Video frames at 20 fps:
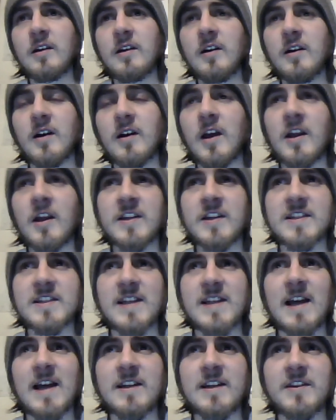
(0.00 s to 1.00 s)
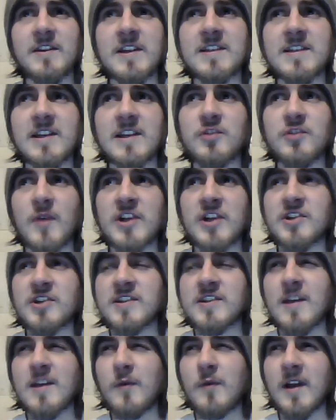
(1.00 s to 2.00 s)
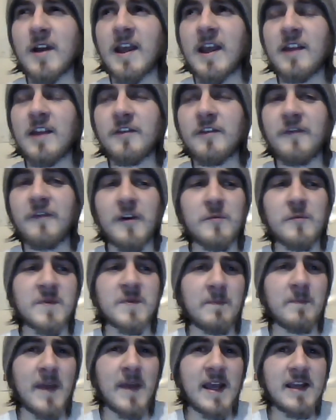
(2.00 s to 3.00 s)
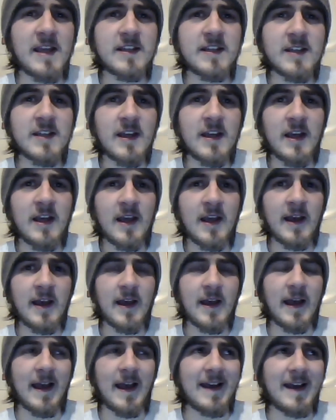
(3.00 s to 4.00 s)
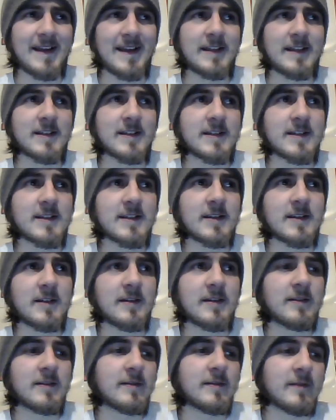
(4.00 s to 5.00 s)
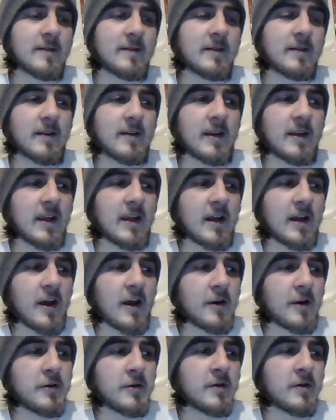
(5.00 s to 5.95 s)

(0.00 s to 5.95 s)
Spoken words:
I understand in these situations they want to get the films made, and you know,